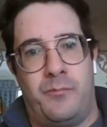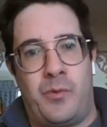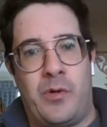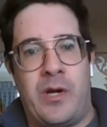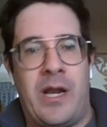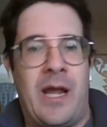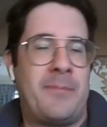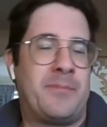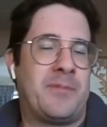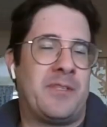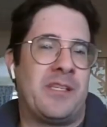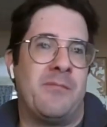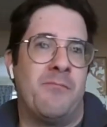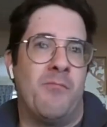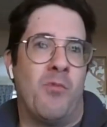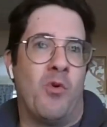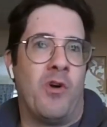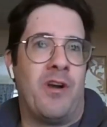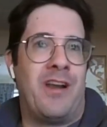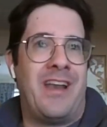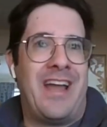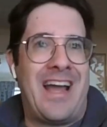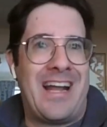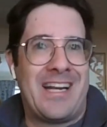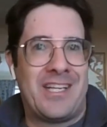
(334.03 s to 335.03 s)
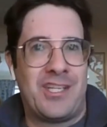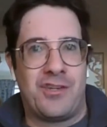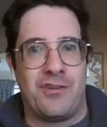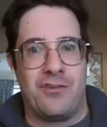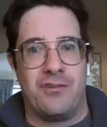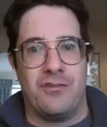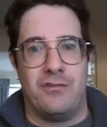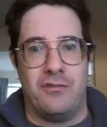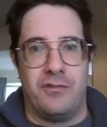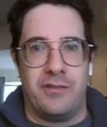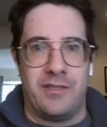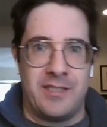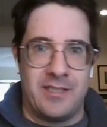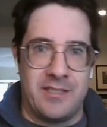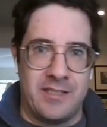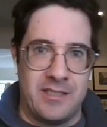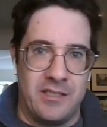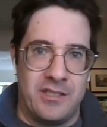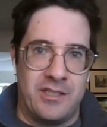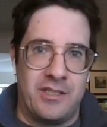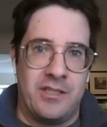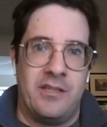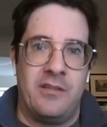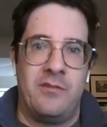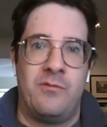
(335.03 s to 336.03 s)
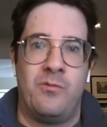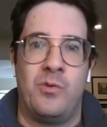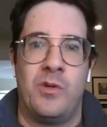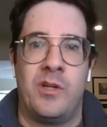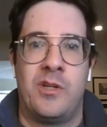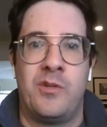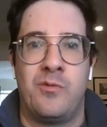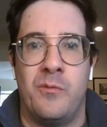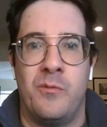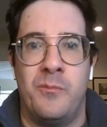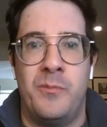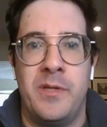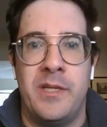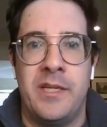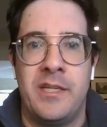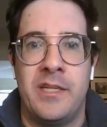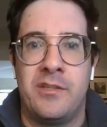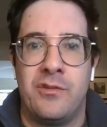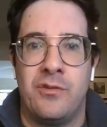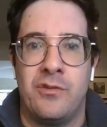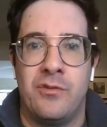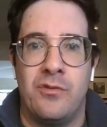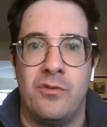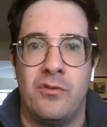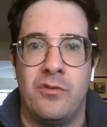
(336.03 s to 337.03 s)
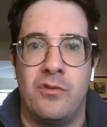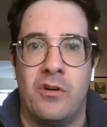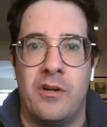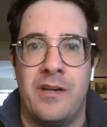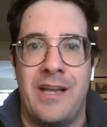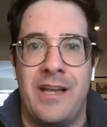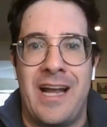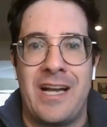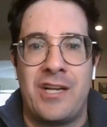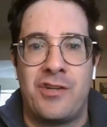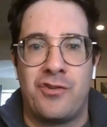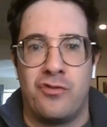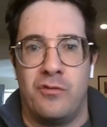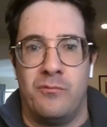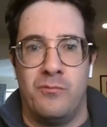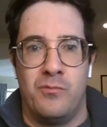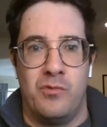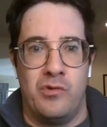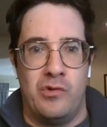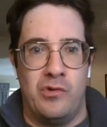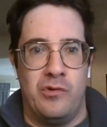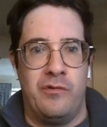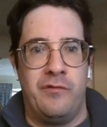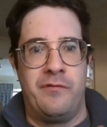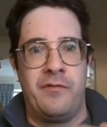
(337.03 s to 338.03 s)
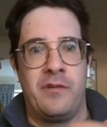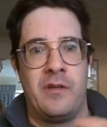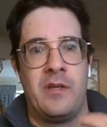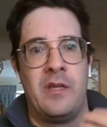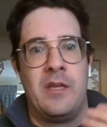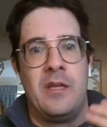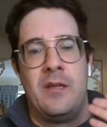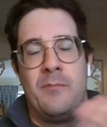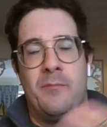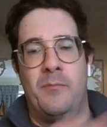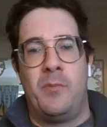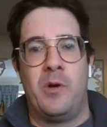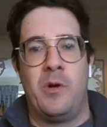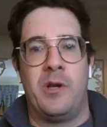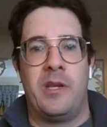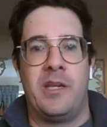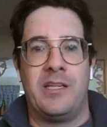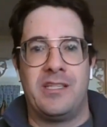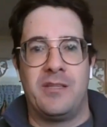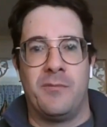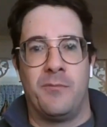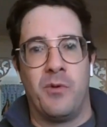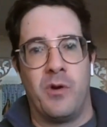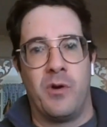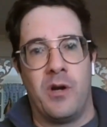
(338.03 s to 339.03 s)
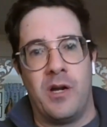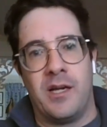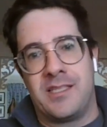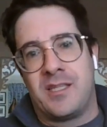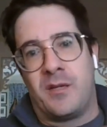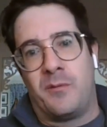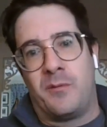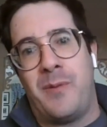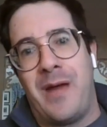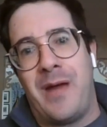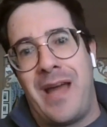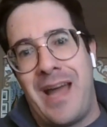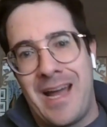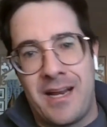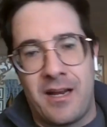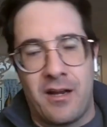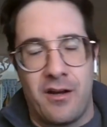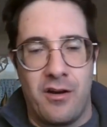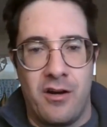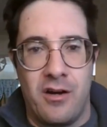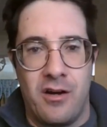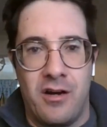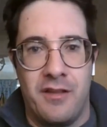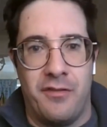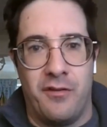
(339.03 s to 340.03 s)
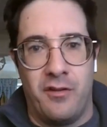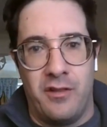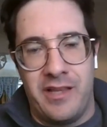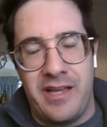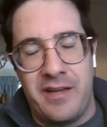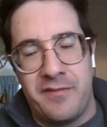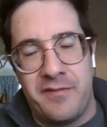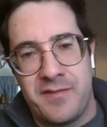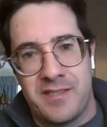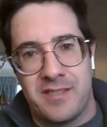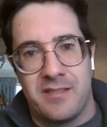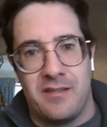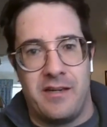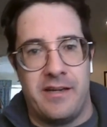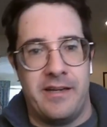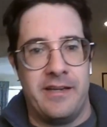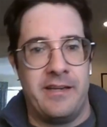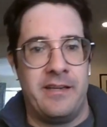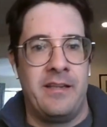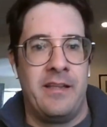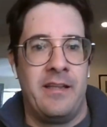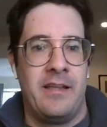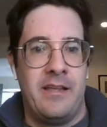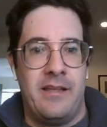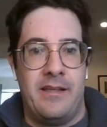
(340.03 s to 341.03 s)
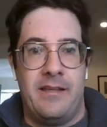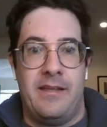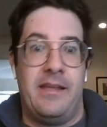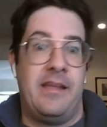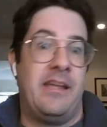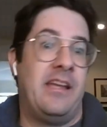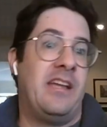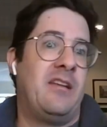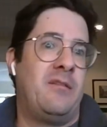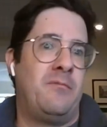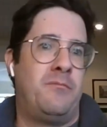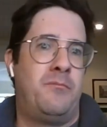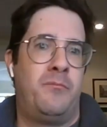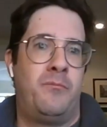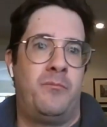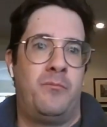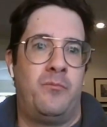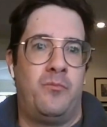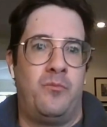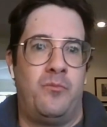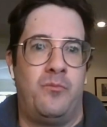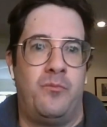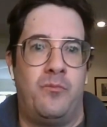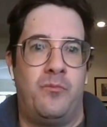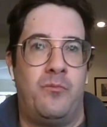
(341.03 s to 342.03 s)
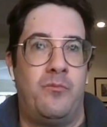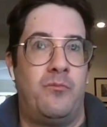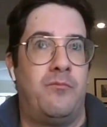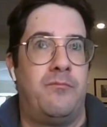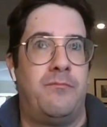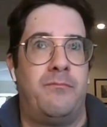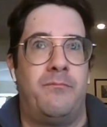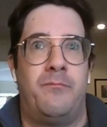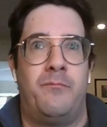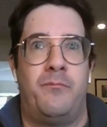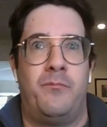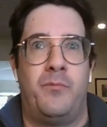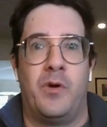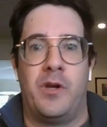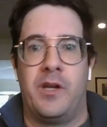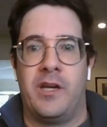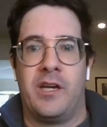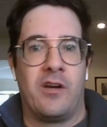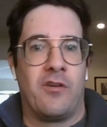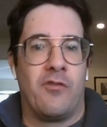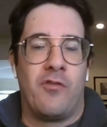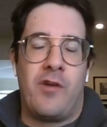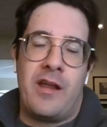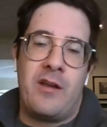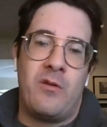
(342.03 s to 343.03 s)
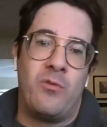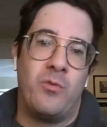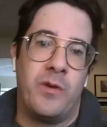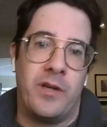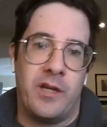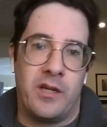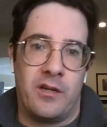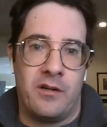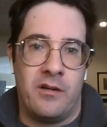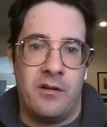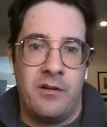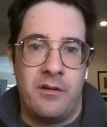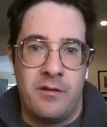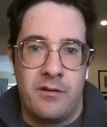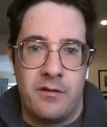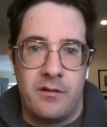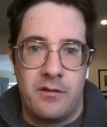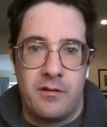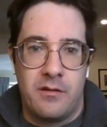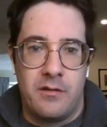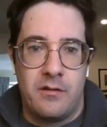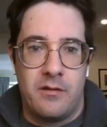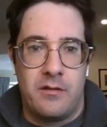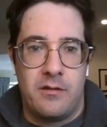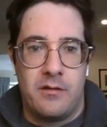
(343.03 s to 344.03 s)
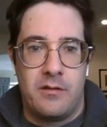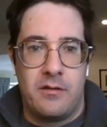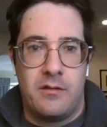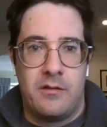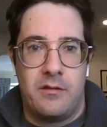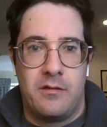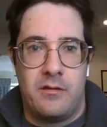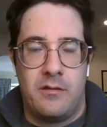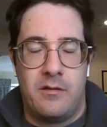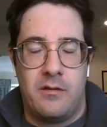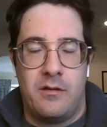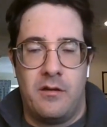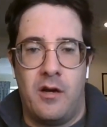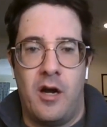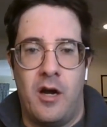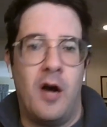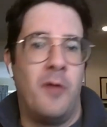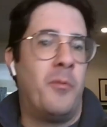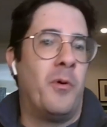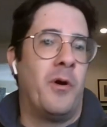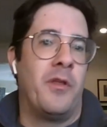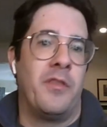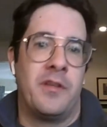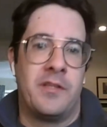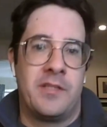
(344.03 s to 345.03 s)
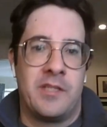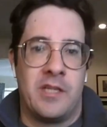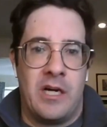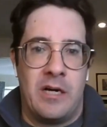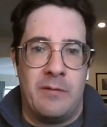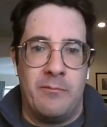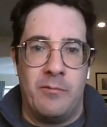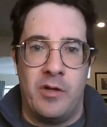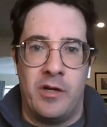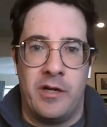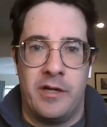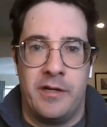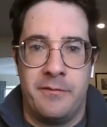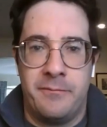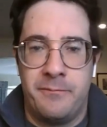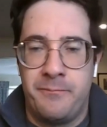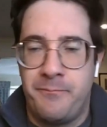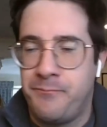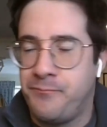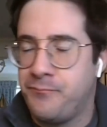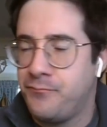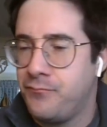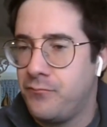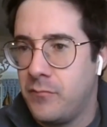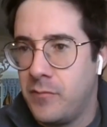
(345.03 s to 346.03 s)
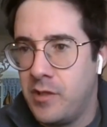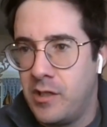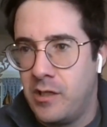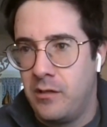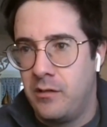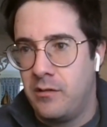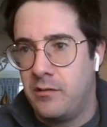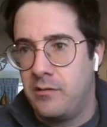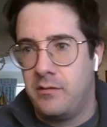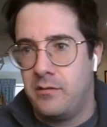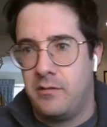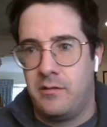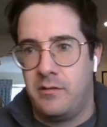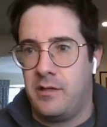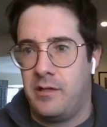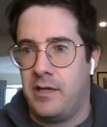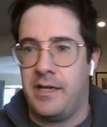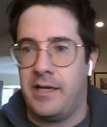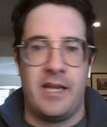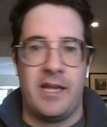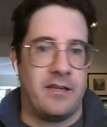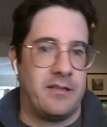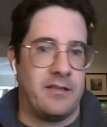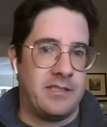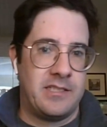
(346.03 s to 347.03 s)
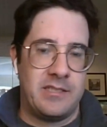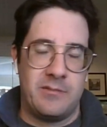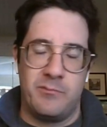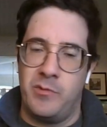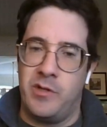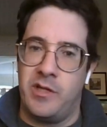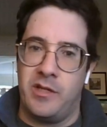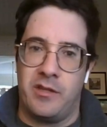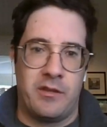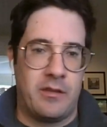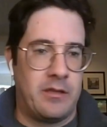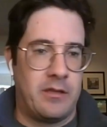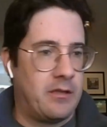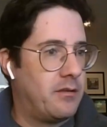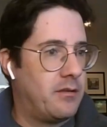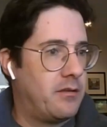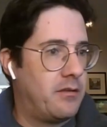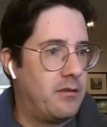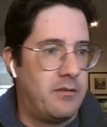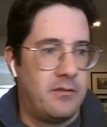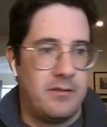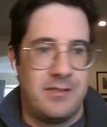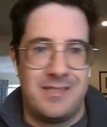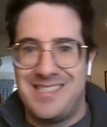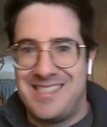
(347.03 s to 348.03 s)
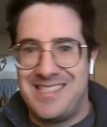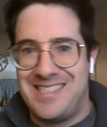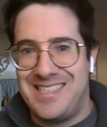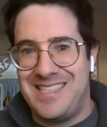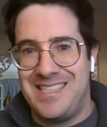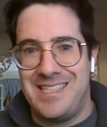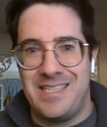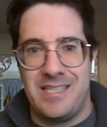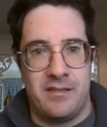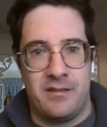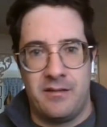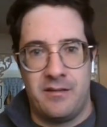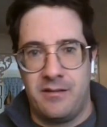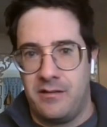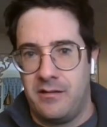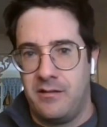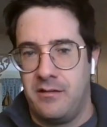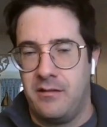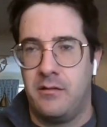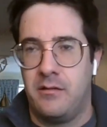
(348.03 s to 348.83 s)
perhaps a more natural decision, which would be to, or natural move, putting DeBrusk back on the left side and putting a right winger up on the top line. Again, Smith, Steen,